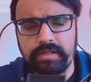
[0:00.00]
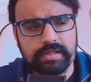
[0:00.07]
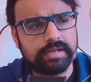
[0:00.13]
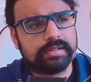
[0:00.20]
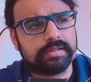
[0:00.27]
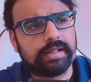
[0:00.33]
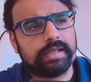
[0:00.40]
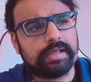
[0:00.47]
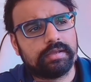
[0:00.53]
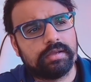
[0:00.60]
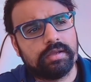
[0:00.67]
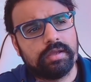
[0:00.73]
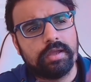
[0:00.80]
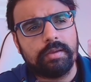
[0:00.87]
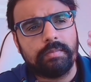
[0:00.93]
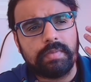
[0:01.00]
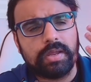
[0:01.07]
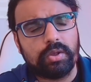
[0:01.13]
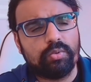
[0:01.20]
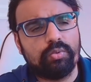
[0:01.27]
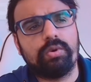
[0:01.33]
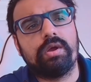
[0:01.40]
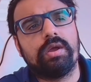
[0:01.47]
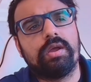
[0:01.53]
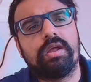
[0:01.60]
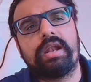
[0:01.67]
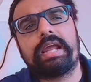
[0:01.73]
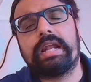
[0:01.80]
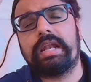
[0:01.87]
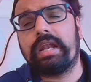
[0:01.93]
And it's like, mate,
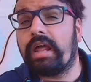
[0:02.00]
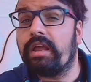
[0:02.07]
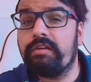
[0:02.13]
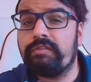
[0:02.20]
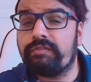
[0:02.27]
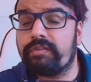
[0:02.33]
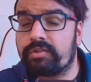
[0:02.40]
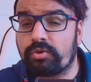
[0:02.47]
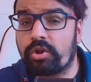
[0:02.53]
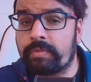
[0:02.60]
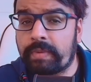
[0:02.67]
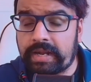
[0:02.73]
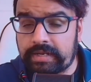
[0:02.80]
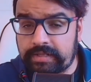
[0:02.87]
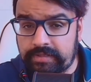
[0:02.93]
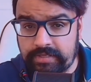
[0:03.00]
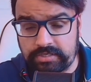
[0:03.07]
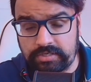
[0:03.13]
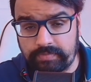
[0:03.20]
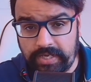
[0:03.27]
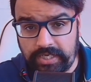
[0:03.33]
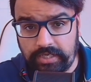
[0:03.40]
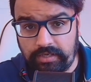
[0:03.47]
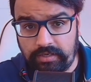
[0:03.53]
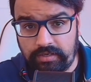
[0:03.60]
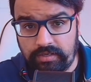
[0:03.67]
like life is all about decision making.